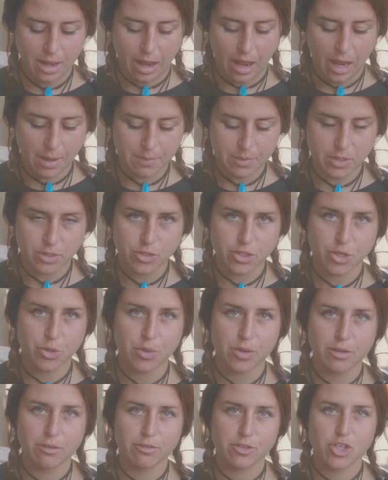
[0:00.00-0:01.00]
I'm an
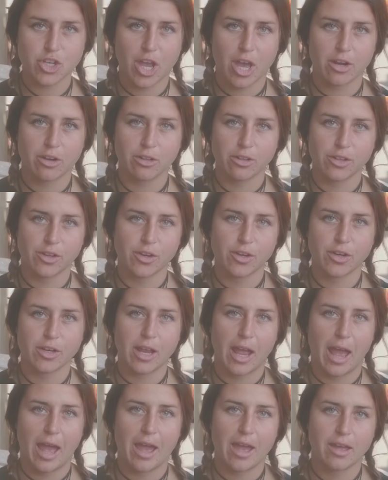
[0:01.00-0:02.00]
intuitive
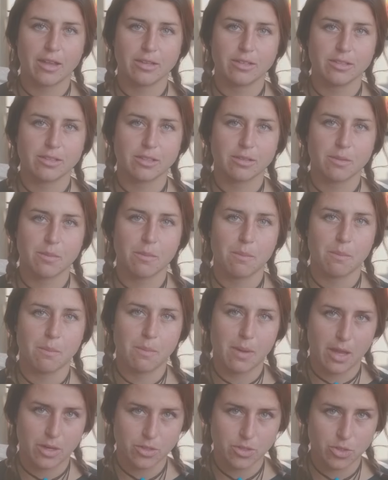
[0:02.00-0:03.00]
channeler and
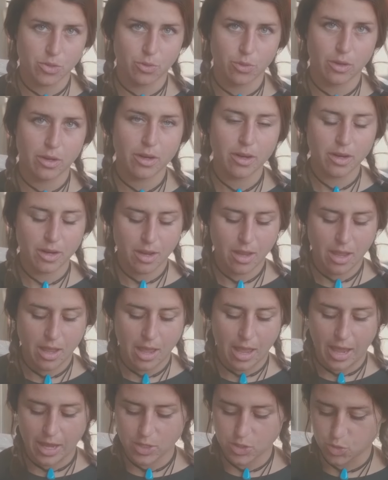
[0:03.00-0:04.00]
mentor,
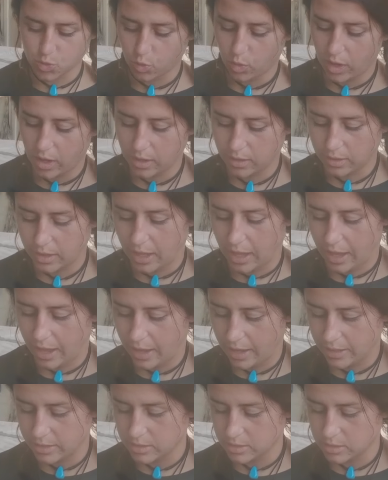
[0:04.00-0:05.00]
as well
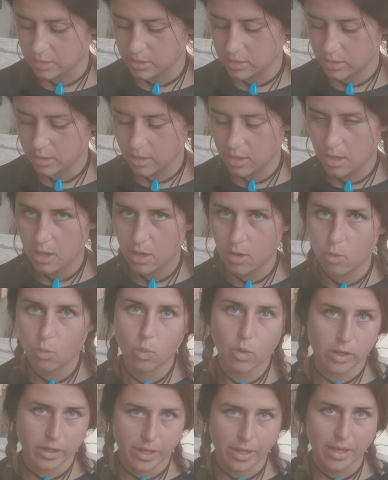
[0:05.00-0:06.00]
as
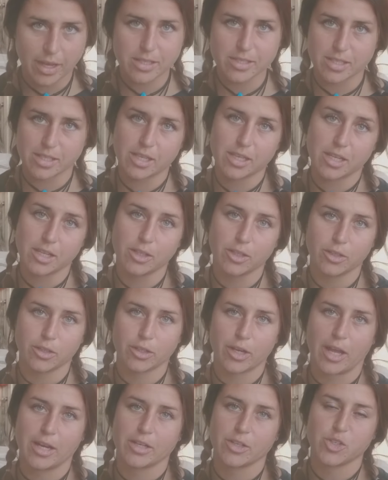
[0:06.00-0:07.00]
working as a healer
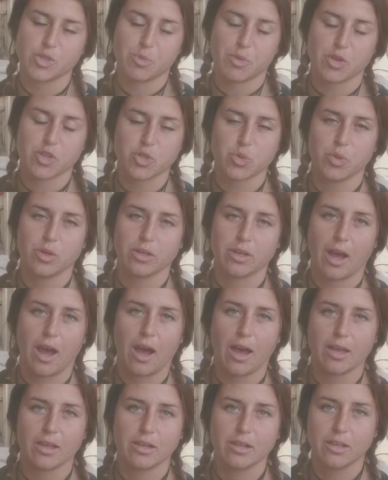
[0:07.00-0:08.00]
and a spiritual
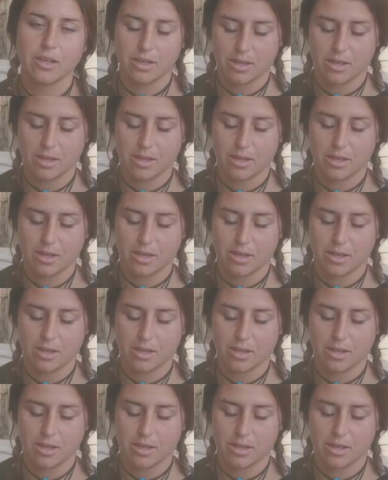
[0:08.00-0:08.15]
guide.